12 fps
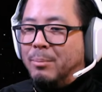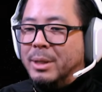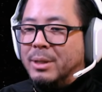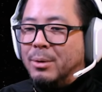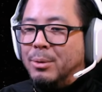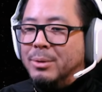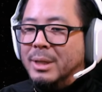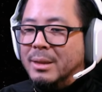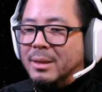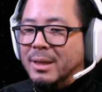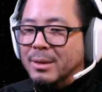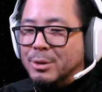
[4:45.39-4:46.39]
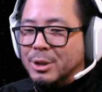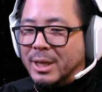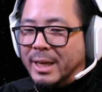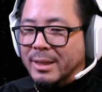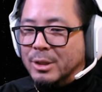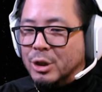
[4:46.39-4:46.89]
But the only thing you
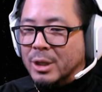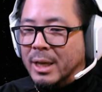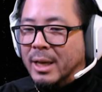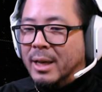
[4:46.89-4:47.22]
change